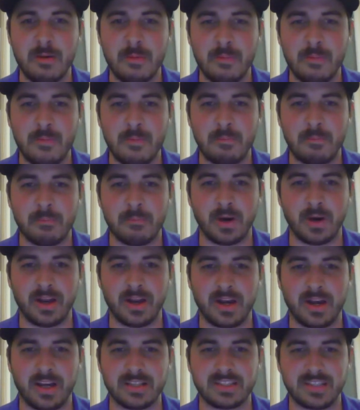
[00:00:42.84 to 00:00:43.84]
but
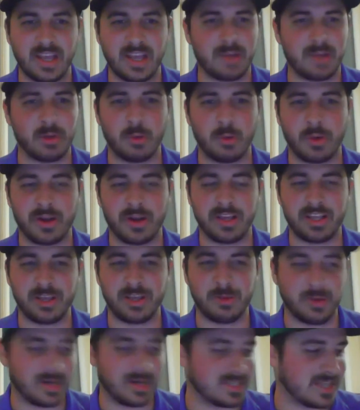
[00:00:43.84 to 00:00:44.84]
Sam, you want to
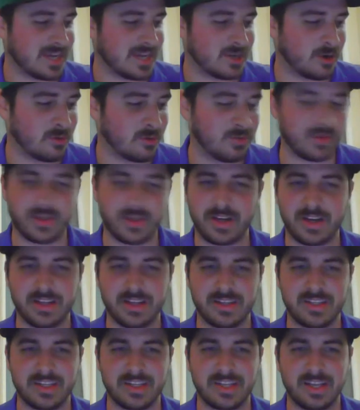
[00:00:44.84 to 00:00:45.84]
take over the
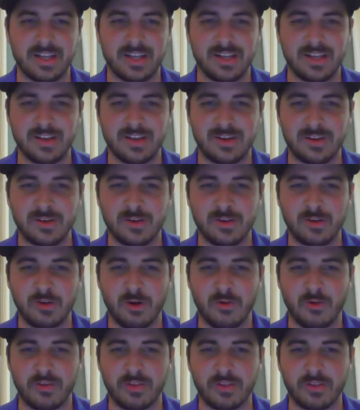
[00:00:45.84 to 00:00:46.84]

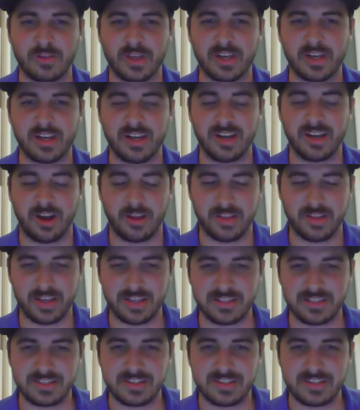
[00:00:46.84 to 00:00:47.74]
lead here on this?